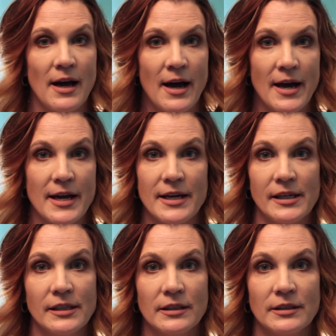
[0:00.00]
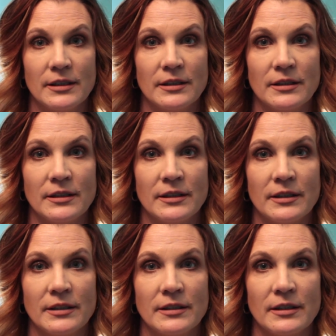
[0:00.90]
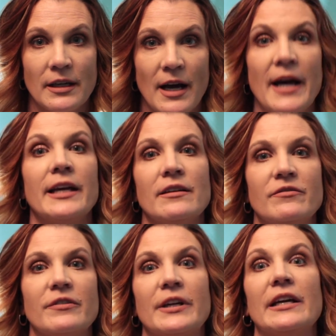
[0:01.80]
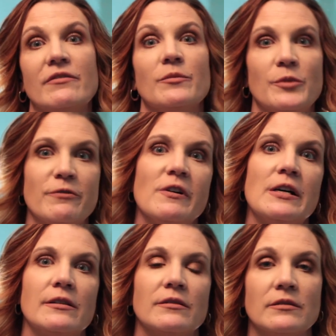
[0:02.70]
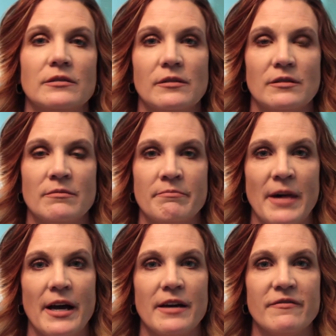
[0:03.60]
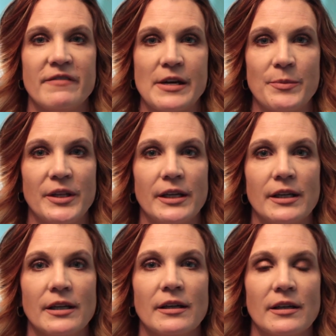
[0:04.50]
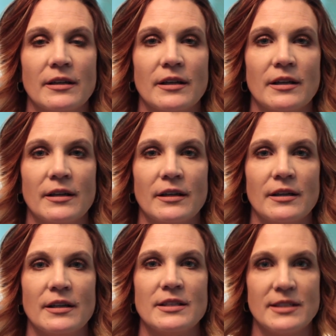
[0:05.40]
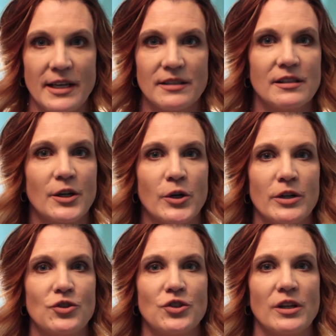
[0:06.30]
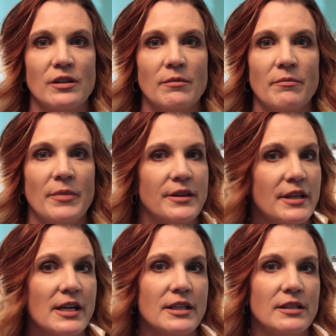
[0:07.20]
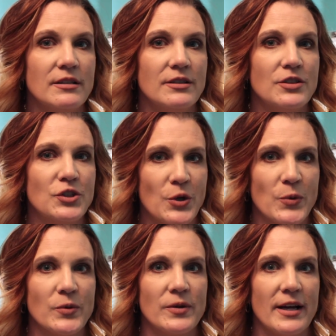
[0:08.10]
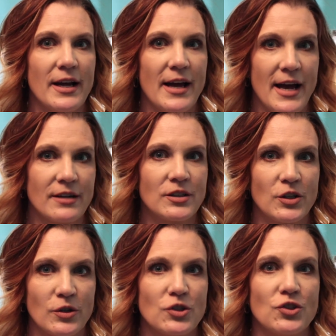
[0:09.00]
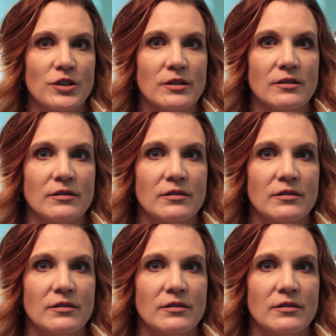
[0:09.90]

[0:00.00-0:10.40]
I can forgive and move on. My family says they're Christian, but they don't act Christian.